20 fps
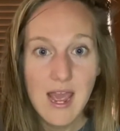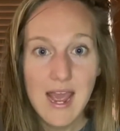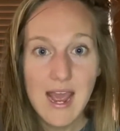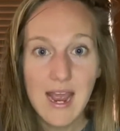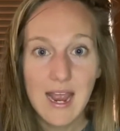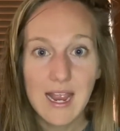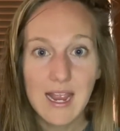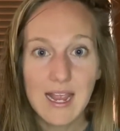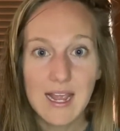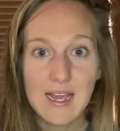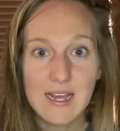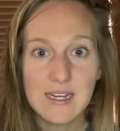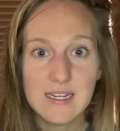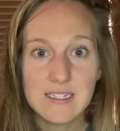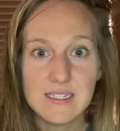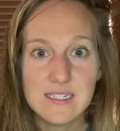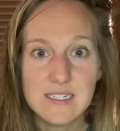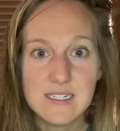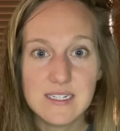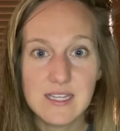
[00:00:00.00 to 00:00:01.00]

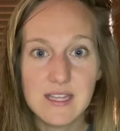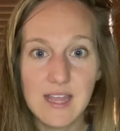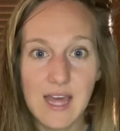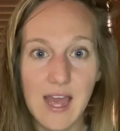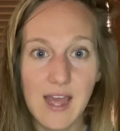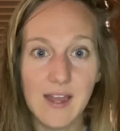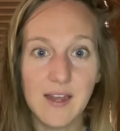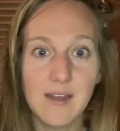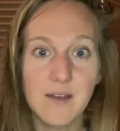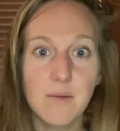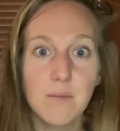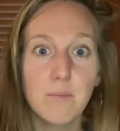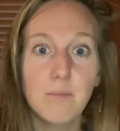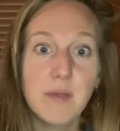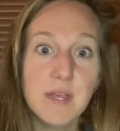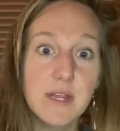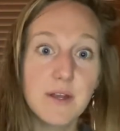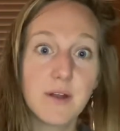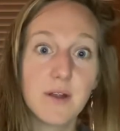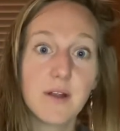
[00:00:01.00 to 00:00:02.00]
And then
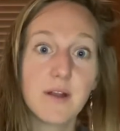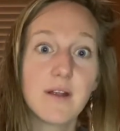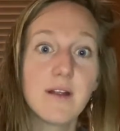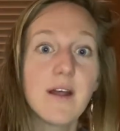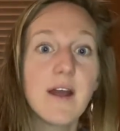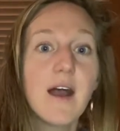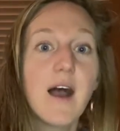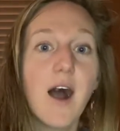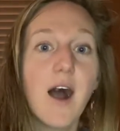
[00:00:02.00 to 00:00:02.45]
Peter